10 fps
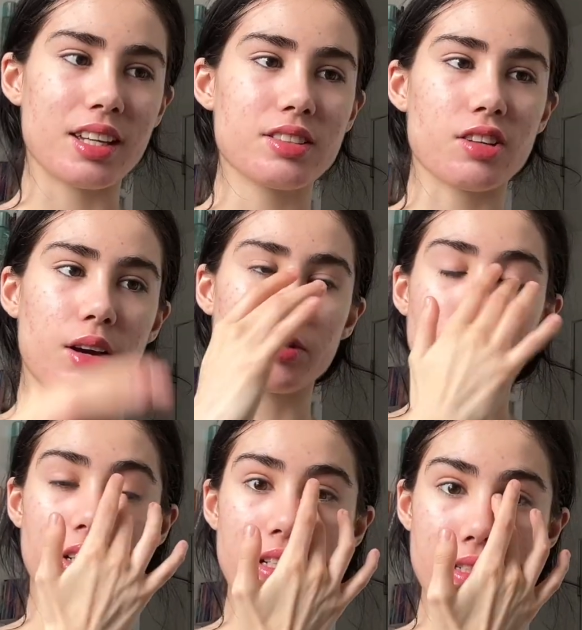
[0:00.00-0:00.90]
So I'm
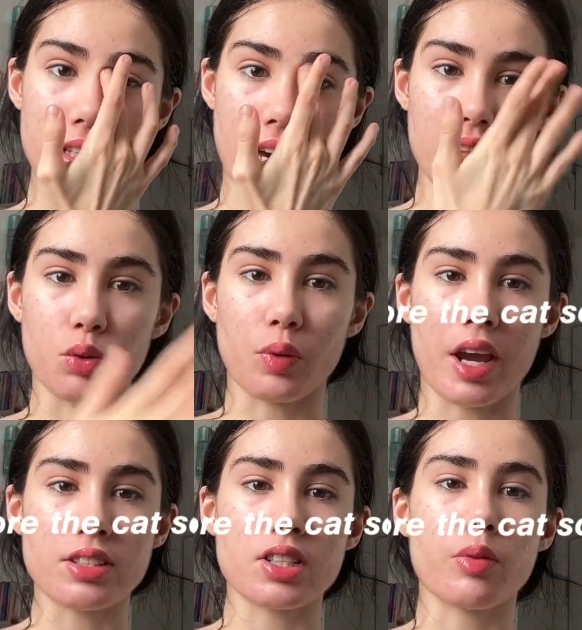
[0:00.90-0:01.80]
trying to decide the
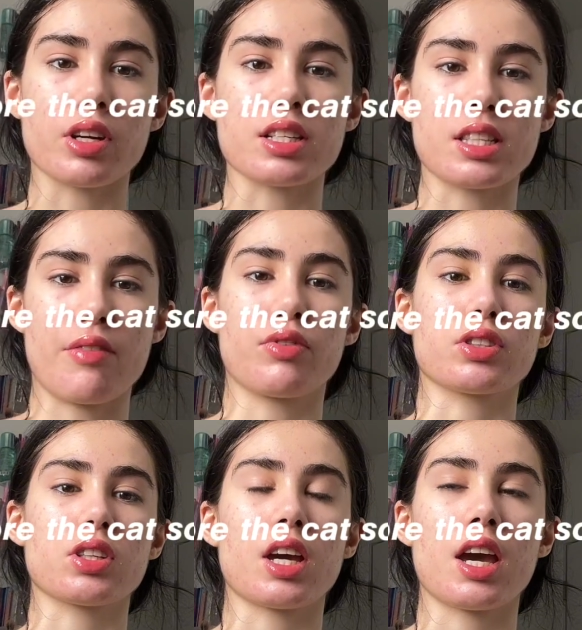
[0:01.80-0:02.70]
range I want to set for
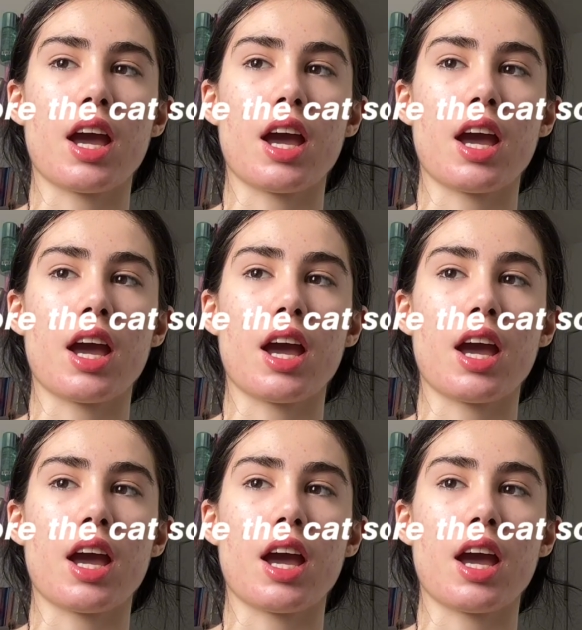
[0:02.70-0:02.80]
today.